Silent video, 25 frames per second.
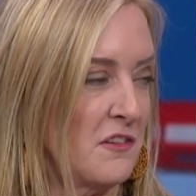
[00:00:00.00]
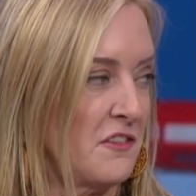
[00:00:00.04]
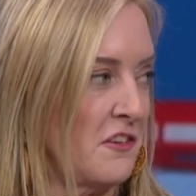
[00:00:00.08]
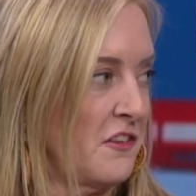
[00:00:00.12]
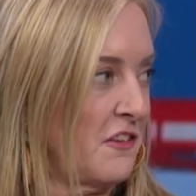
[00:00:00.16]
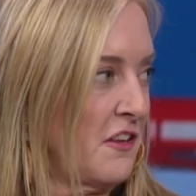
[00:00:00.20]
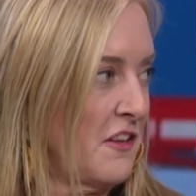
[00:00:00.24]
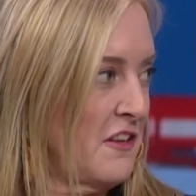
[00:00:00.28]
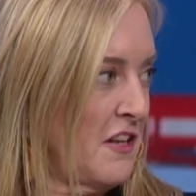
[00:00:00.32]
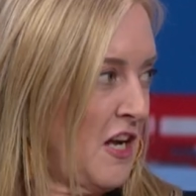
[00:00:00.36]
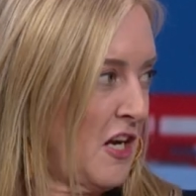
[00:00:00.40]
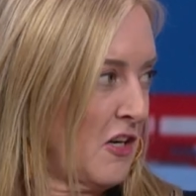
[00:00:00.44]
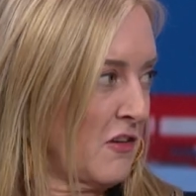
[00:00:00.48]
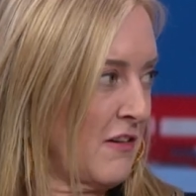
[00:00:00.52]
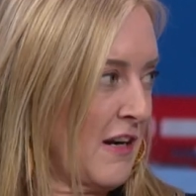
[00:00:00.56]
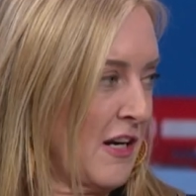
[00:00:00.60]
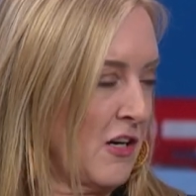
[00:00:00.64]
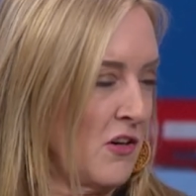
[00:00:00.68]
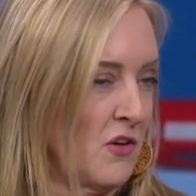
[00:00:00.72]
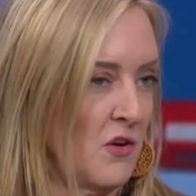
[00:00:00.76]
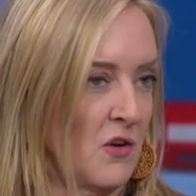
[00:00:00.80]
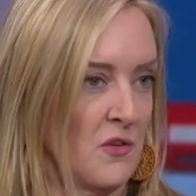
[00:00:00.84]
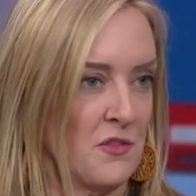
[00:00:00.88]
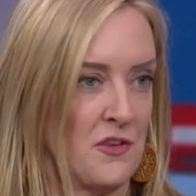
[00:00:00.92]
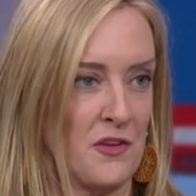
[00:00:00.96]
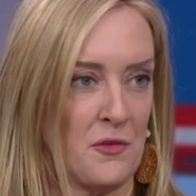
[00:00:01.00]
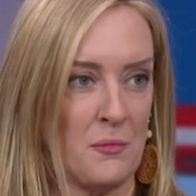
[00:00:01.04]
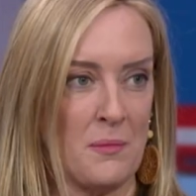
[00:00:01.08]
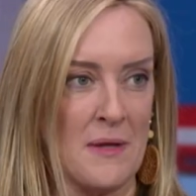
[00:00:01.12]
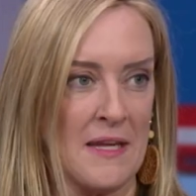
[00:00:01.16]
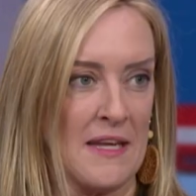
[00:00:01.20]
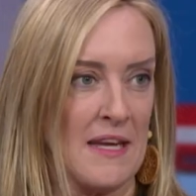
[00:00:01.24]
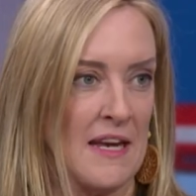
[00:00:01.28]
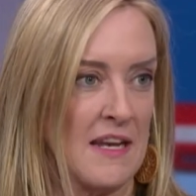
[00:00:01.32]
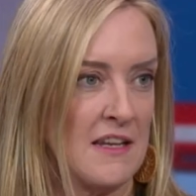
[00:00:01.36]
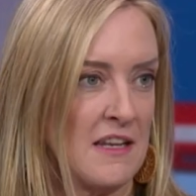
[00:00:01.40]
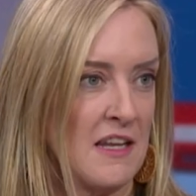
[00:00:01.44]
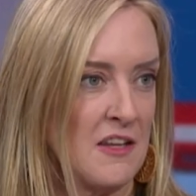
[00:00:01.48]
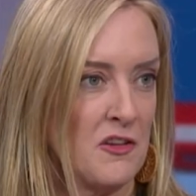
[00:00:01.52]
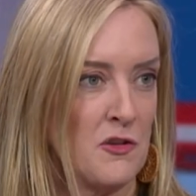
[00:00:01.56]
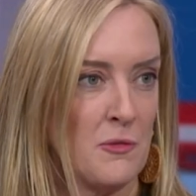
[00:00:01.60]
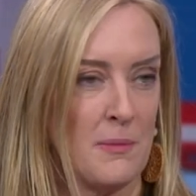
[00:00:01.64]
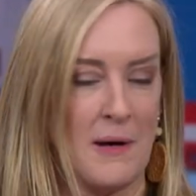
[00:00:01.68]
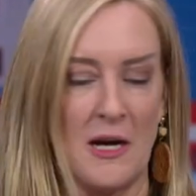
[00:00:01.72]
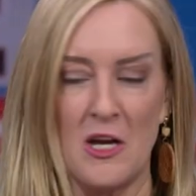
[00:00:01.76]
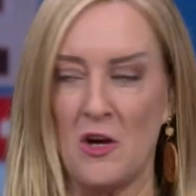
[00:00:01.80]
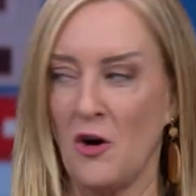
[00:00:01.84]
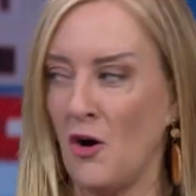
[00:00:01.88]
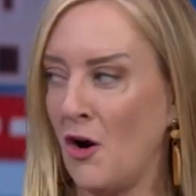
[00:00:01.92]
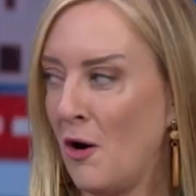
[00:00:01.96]
There's a Nutcracker on this weekend in
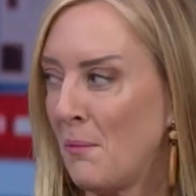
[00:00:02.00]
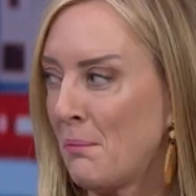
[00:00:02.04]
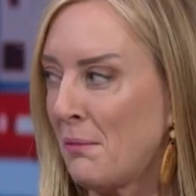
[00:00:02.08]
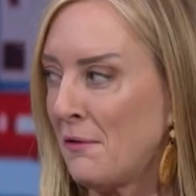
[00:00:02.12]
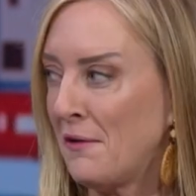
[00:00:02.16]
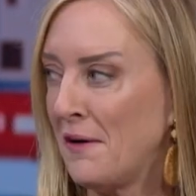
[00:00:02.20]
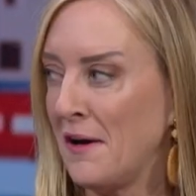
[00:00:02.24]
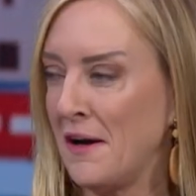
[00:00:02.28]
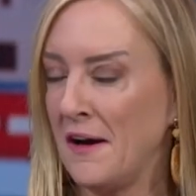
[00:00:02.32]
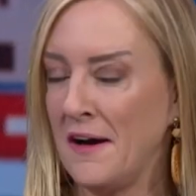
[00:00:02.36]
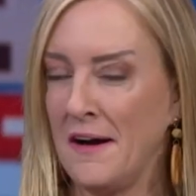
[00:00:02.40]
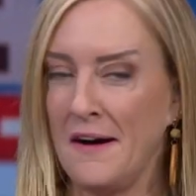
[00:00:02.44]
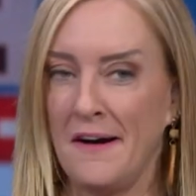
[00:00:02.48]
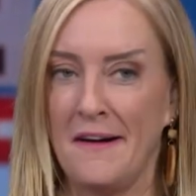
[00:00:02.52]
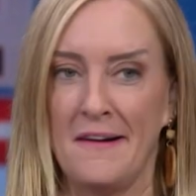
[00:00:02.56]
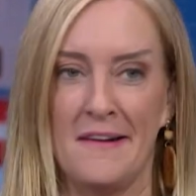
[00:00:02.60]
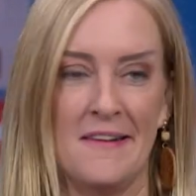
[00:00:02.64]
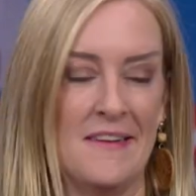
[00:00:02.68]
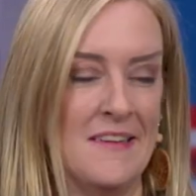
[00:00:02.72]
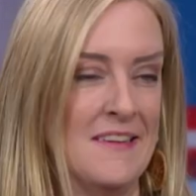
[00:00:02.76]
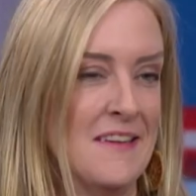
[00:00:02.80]
Dubai Opera.